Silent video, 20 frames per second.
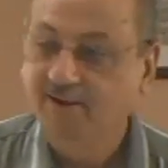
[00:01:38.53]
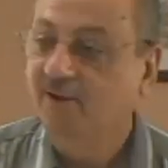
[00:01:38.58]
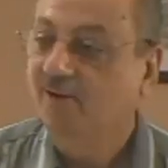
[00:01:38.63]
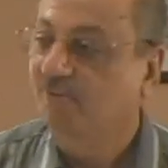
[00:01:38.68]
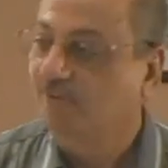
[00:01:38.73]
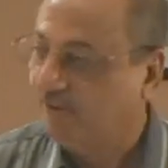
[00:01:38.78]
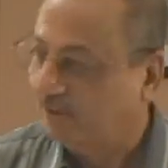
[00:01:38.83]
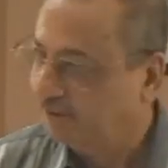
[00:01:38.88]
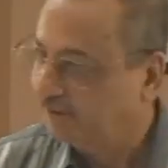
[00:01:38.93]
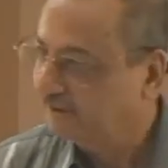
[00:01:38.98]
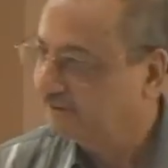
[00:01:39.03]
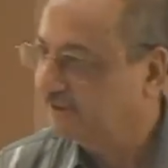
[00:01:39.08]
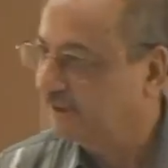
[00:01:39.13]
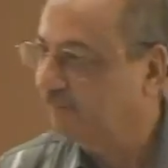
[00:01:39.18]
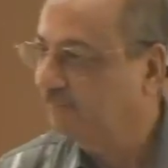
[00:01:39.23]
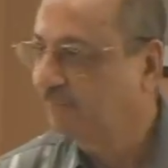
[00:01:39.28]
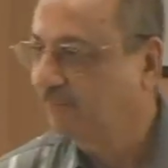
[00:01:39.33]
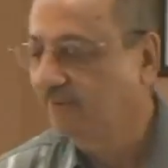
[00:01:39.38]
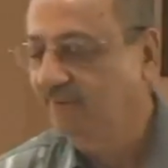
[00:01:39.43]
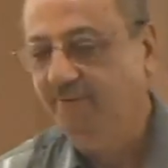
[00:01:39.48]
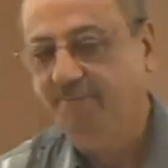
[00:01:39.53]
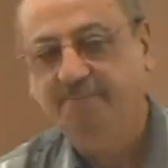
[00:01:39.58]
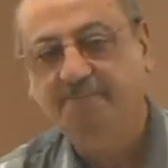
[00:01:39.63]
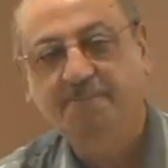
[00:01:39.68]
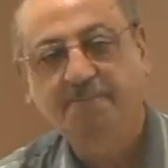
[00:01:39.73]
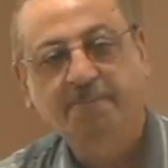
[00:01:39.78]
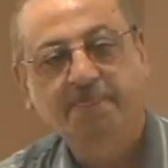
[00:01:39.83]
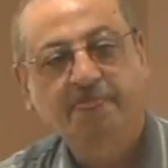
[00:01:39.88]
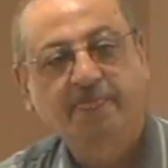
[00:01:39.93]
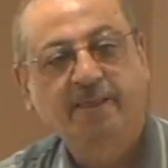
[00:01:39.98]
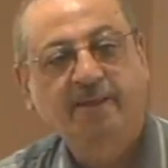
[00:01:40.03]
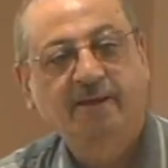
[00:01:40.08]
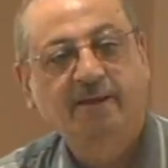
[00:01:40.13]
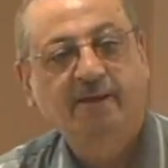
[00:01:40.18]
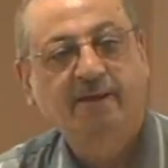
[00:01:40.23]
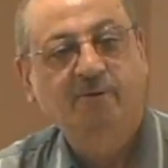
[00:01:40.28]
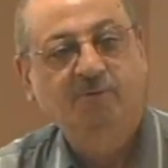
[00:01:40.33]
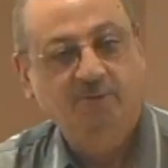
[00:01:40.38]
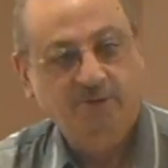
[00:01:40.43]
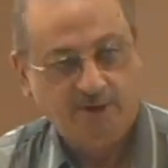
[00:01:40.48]
For example,
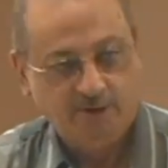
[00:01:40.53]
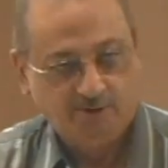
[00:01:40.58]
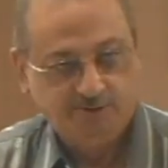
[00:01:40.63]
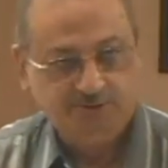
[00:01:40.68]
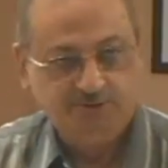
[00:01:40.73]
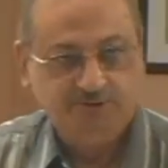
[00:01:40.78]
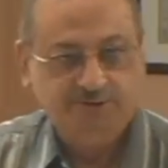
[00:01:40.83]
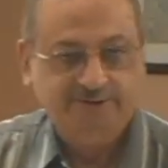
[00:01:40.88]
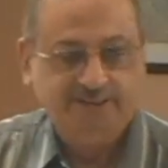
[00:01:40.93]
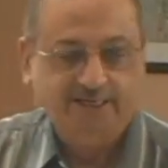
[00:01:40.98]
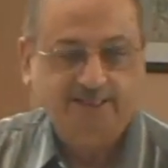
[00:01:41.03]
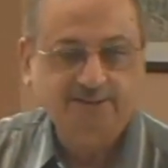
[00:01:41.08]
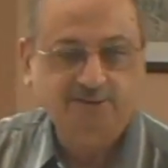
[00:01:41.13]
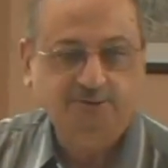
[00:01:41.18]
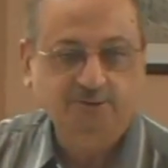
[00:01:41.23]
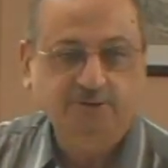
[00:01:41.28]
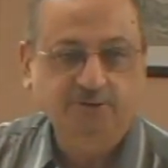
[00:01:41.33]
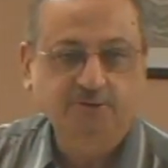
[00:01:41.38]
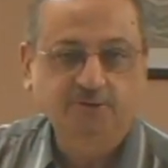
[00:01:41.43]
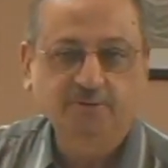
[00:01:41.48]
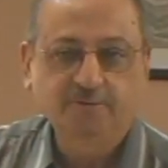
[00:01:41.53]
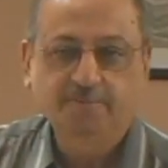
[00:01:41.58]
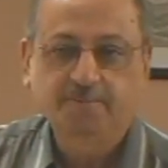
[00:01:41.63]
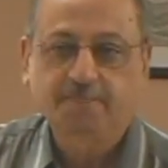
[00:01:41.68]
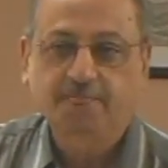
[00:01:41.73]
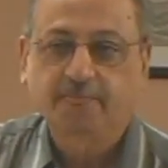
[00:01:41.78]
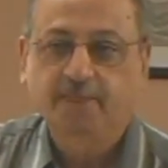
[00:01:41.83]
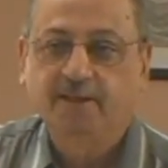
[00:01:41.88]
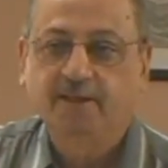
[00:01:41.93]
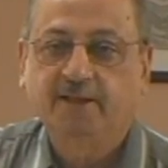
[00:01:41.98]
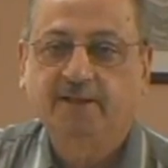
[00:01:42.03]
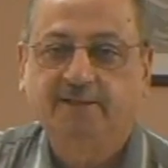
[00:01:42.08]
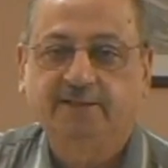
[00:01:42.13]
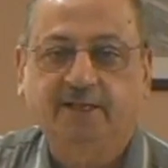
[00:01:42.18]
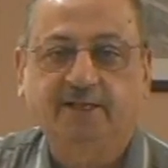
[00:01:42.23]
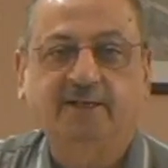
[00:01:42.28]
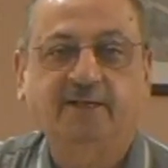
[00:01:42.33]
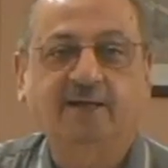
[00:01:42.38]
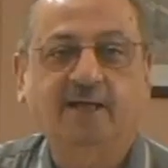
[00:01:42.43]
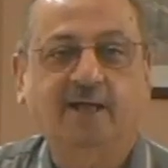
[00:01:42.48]
we also said to you
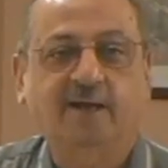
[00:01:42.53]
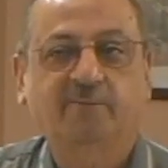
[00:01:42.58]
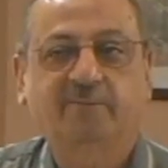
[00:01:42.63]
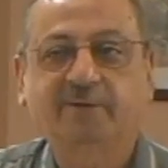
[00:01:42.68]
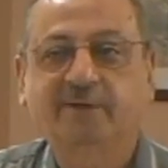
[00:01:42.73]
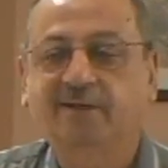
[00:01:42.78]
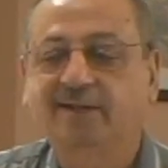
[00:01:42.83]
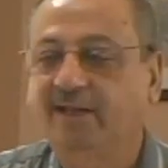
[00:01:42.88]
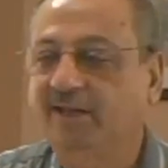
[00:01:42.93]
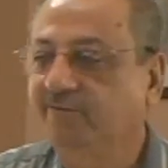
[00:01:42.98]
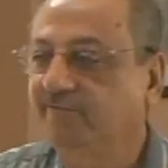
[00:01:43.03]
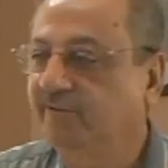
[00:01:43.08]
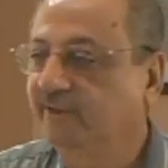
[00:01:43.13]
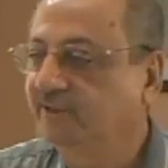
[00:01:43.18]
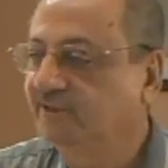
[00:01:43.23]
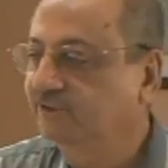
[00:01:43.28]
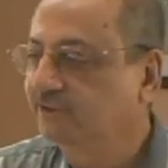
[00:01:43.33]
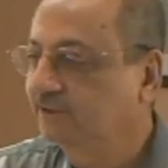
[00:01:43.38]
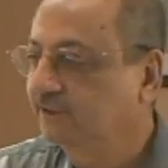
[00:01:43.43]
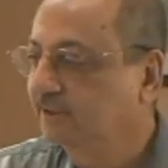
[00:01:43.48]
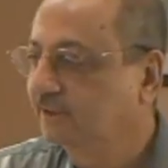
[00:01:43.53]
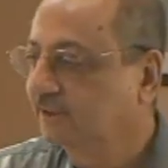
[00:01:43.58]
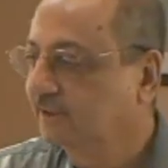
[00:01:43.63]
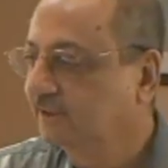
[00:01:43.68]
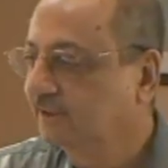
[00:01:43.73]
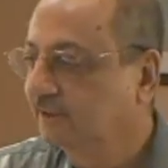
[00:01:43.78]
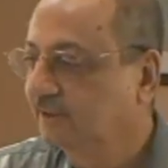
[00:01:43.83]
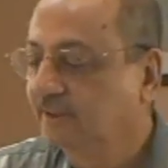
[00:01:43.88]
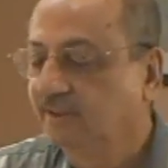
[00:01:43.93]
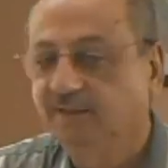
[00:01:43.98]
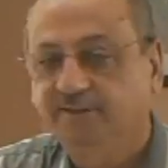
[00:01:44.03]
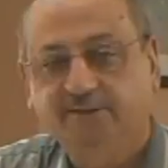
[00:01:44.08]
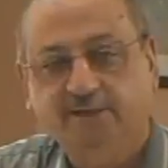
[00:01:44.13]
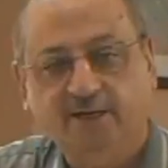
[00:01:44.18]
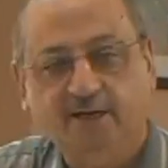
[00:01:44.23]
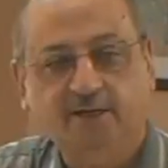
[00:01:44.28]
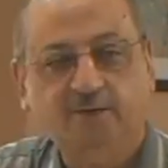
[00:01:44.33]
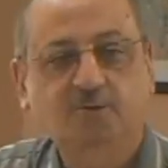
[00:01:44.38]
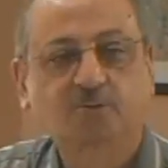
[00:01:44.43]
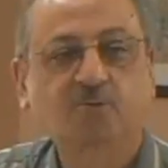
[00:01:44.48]
that in Arabic language, there
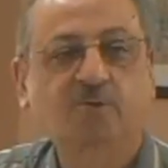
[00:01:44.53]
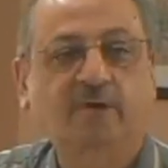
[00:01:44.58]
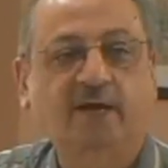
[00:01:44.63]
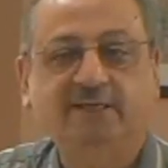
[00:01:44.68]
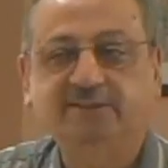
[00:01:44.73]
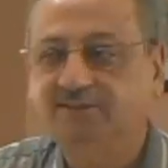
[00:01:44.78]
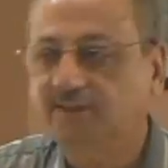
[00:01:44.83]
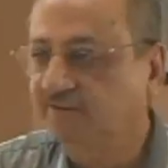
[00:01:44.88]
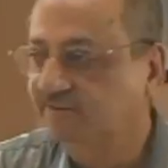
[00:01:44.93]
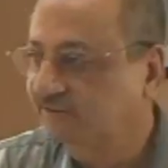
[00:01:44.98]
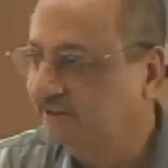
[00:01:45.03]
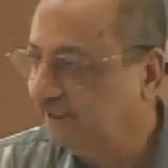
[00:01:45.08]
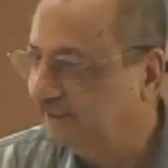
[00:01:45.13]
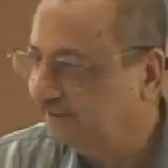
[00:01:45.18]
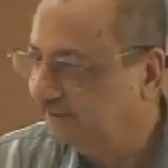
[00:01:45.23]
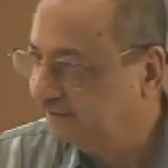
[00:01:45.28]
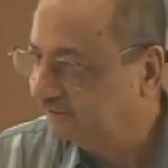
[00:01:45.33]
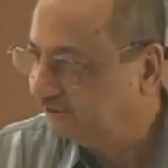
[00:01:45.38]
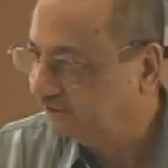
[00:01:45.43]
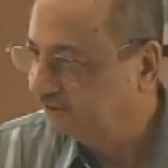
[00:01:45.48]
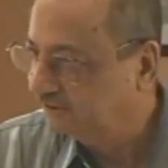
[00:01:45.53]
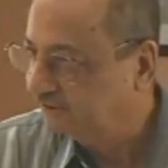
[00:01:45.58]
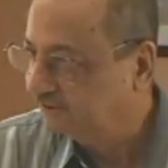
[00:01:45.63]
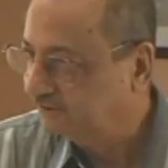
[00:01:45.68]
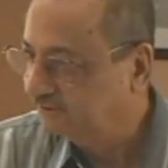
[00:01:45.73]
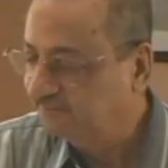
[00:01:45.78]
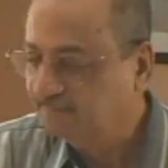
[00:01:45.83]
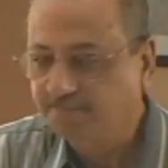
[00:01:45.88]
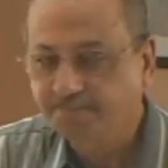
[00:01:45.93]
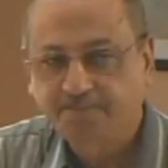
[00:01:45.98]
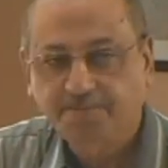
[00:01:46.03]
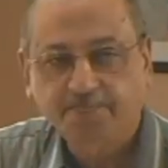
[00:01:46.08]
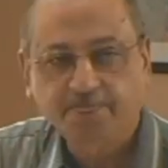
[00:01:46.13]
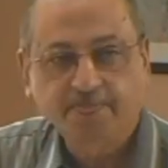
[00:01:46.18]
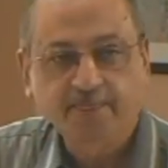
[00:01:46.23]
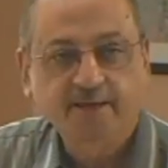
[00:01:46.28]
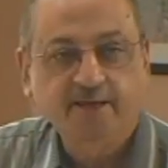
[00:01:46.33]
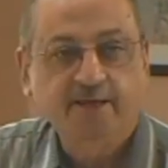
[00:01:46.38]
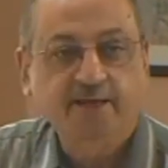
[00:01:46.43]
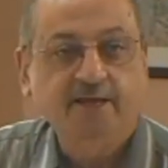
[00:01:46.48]
are two kinds of sentences.
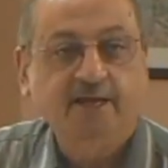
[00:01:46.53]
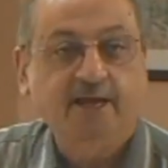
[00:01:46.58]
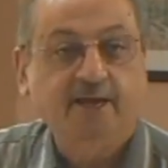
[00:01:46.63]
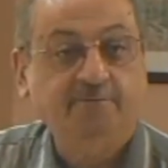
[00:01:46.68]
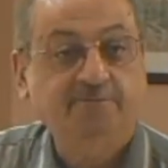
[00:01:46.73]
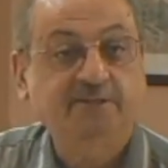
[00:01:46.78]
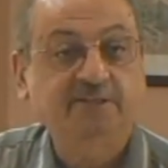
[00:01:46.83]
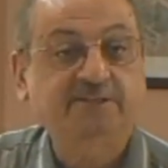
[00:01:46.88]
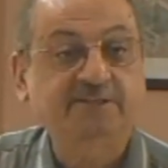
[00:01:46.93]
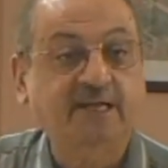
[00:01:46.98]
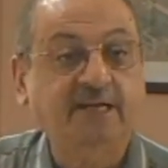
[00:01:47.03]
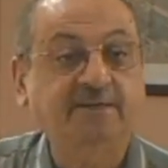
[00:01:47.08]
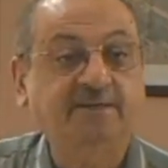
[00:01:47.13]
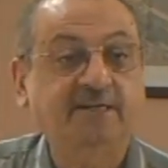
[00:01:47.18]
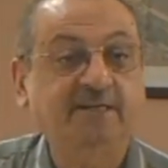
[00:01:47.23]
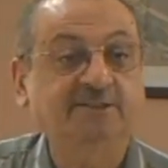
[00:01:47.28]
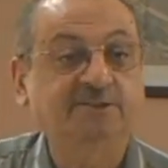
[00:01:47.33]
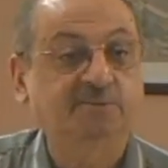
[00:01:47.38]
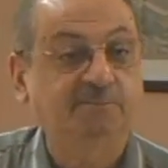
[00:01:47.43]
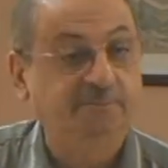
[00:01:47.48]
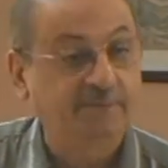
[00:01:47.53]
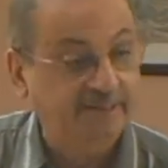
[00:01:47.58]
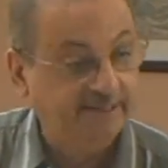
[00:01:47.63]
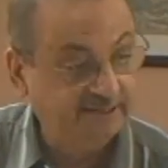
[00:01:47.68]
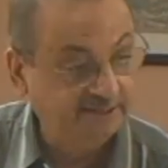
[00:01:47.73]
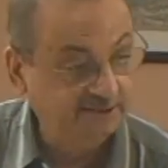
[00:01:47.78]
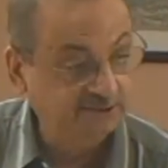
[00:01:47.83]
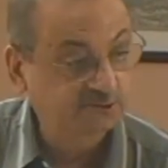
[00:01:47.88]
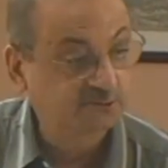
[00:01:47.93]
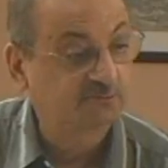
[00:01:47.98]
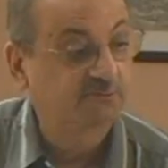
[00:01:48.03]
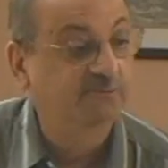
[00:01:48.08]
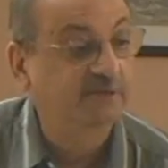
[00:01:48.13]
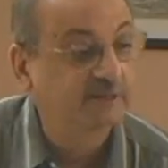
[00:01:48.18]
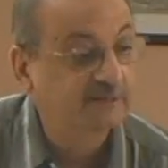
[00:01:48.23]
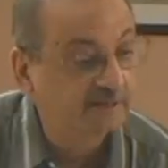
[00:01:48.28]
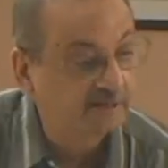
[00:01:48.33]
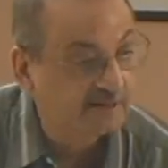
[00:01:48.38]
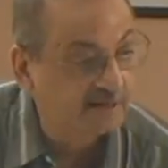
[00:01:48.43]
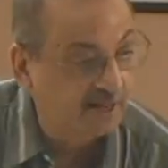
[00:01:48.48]
If the sentence begins
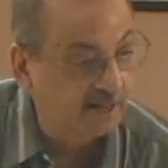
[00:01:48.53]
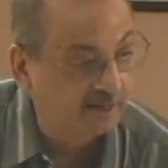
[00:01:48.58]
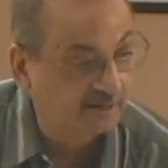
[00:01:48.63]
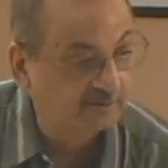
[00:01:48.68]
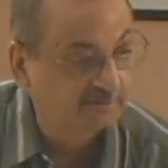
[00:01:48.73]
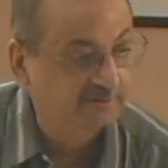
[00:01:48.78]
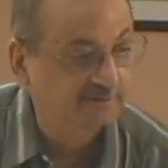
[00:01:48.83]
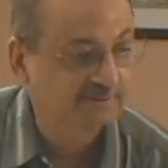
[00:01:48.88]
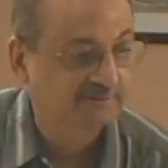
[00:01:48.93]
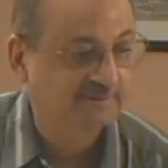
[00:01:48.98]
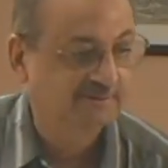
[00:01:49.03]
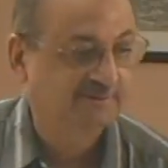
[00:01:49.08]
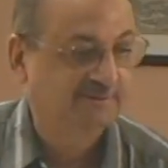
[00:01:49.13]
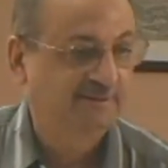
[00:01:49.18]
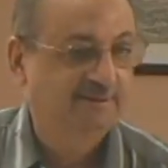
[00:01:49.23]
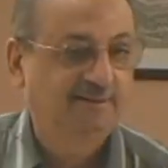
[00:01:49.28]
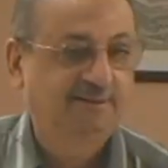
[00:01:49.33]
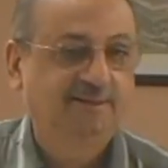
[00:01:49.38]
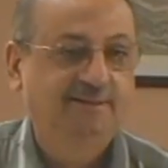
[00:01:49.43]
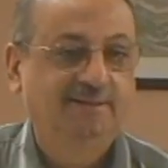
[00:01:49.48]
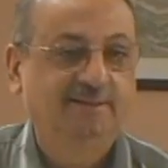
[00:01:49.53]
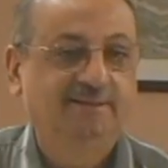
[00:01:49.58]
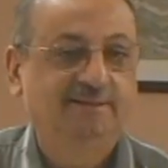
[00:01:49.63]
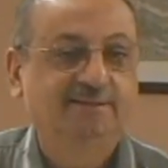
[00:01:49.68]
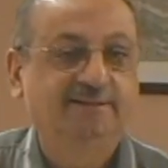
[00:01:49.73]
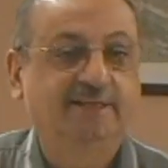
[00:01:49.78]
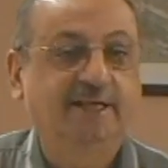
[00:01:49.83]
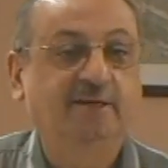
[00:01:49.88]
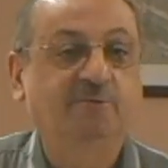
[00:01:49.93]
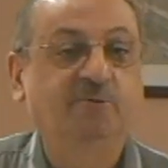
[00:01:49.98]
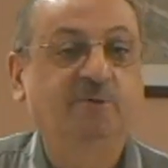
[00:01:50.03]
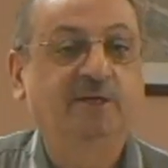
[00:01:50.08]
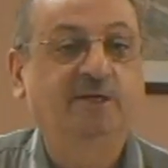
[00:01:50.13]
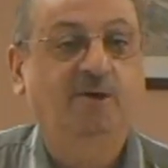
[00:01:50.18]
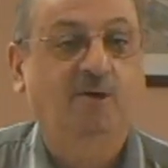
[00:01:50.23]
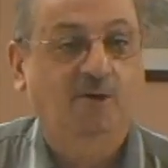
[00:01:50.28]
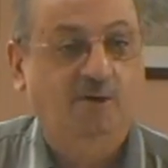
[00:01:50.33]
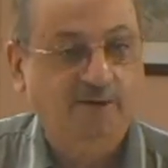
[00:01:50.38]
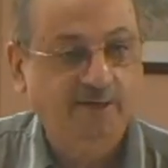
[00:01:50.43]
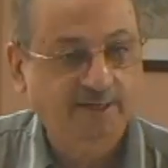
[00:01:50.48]
with a noun, then we
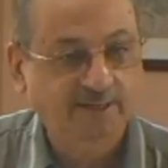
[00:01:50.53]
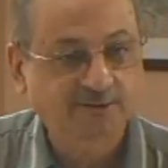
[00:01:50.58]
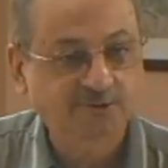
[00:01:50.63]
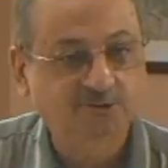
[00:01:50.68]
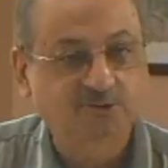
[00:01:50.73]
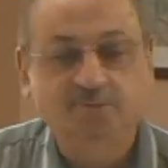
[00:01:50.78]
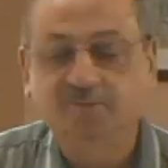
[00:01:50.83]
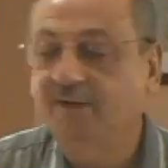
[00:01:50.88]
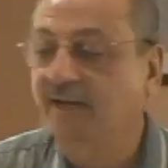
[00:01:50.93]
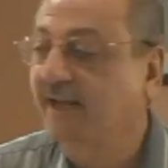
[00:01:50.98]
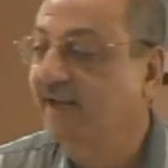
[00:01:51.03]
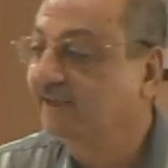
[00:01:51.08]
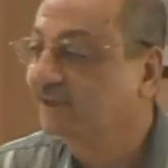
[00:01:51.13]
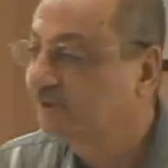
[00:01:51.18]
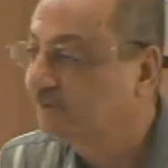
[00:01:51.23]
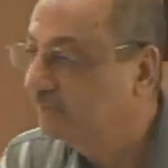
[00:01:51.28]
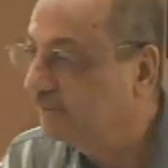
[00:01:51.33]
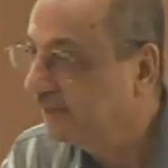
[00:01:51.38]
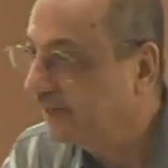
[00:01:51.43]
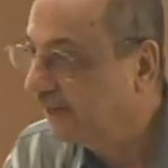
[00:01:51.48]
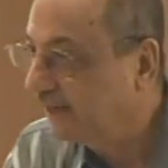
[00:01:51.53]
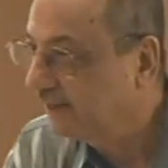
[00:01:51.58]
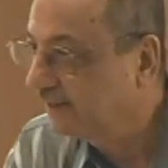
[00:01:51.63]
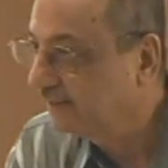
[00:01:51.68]
call it jumla ismiya.